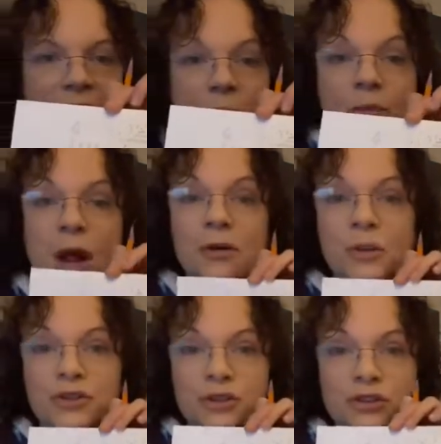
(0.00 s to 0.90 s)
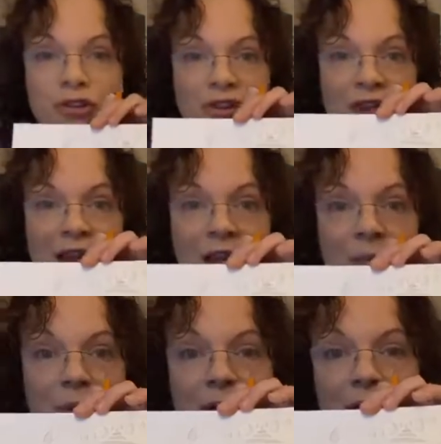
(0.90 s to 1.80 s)
this
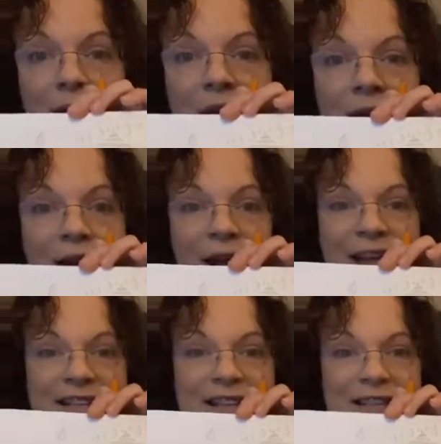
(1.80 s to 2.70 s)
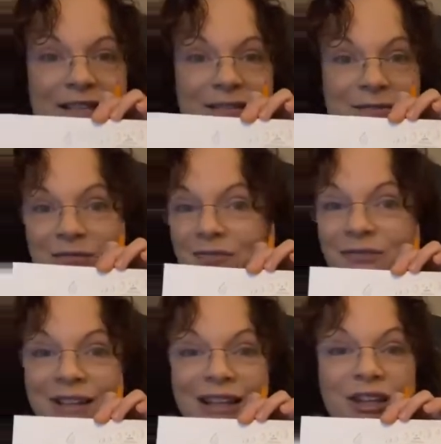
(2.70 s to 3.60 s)
unique collection
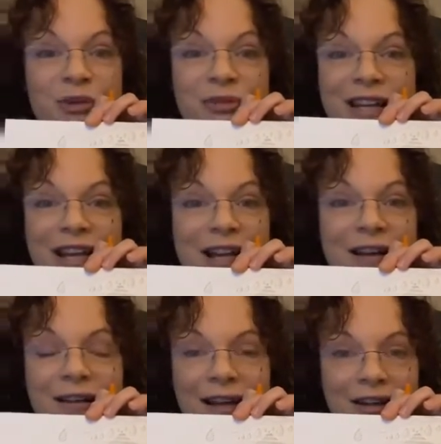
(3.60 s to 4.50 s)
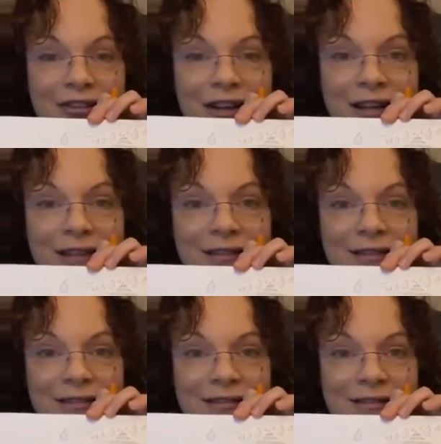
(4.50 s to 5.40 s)
of all these different
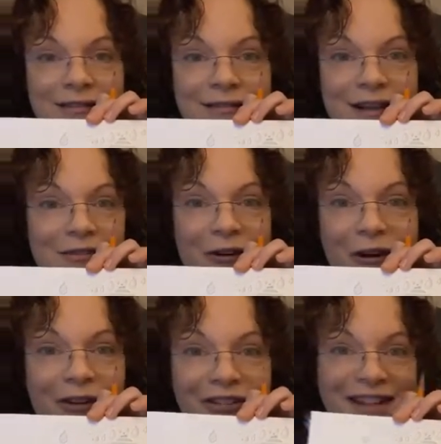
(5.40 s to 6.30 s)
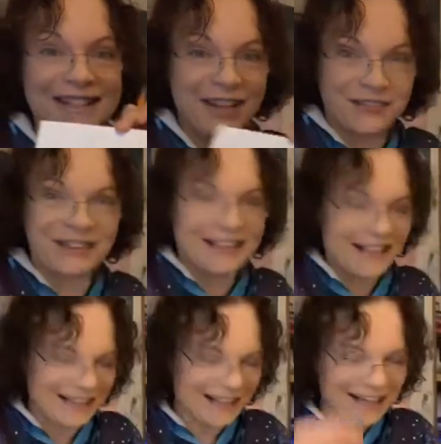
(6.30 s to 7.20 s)
concepts and ideas.
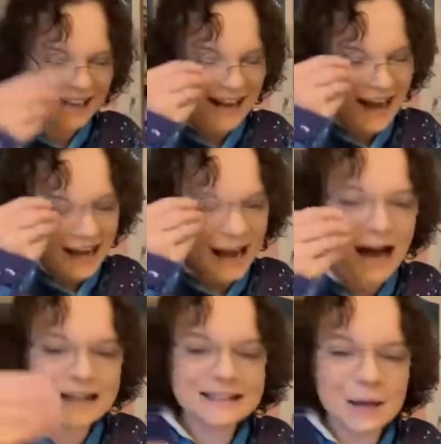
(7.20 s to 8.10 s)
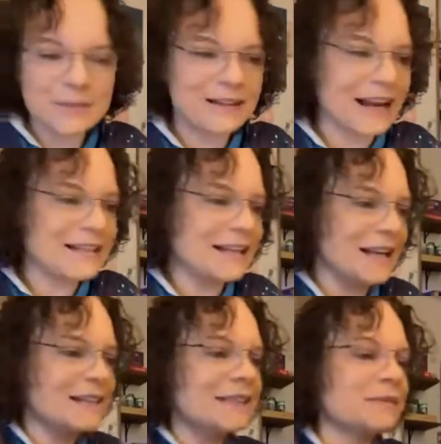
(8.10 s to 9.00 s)
It doesn't have to make sense
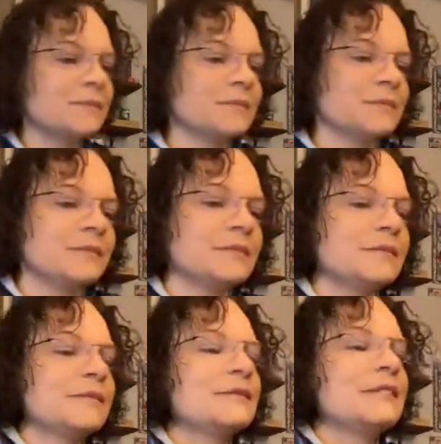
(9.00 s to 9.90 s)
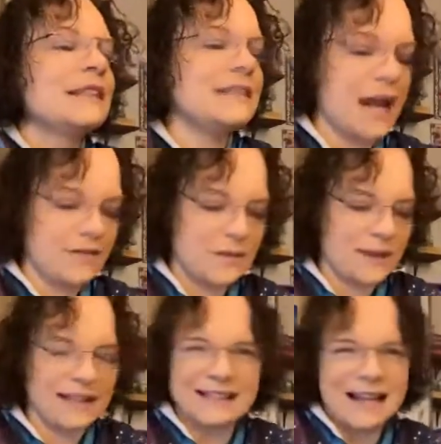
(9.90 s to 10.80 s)
at all. It's just fun.
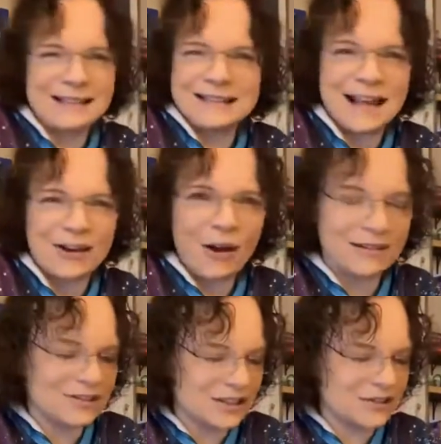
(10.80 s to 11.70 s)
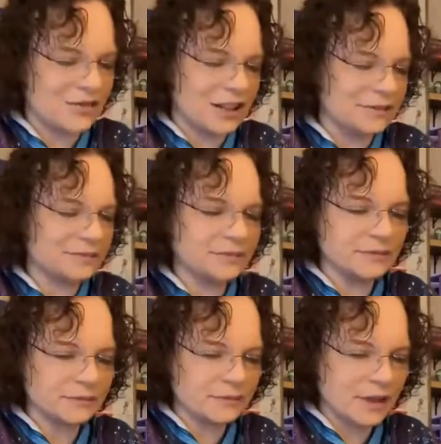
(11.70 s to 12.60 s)
Okay, a few more
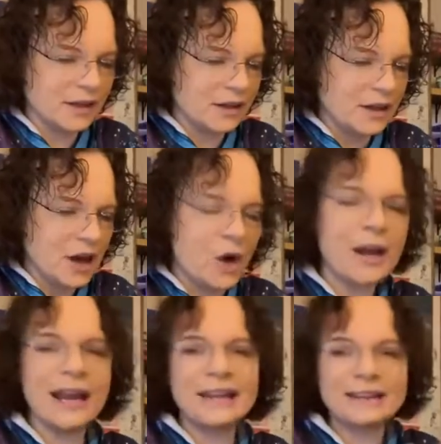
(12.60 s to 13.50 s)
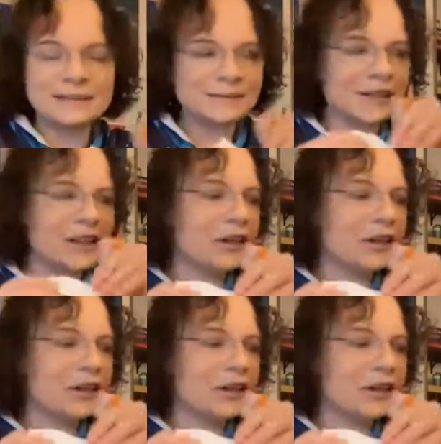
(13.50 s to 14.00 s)
here. Shapes and shapes.